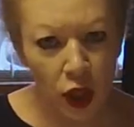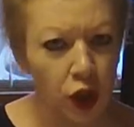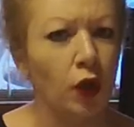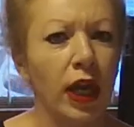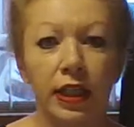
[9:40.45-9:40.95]

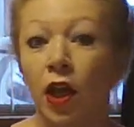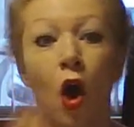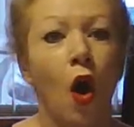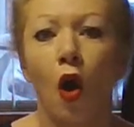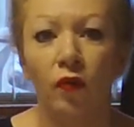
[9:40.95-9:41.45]
So yes,
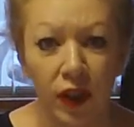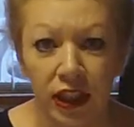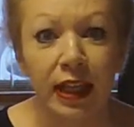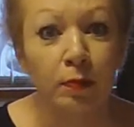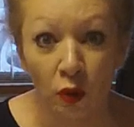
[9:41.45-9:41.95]

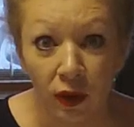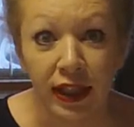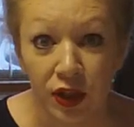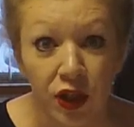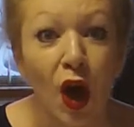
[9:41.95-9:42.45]
obviously
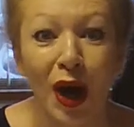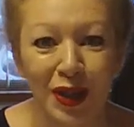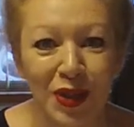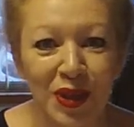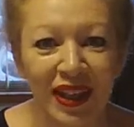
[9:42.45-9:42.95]
marine
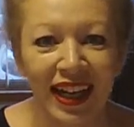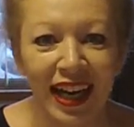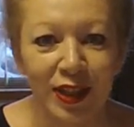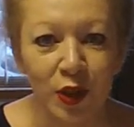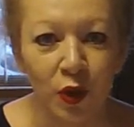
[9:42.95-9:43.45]
science
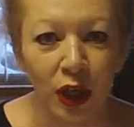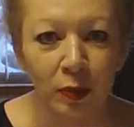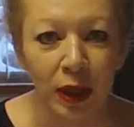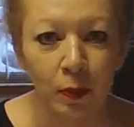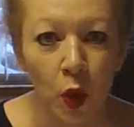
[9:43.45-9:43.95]
is
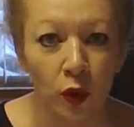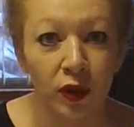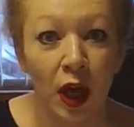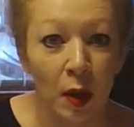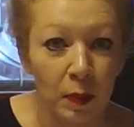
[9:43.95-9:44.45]
incredibly important.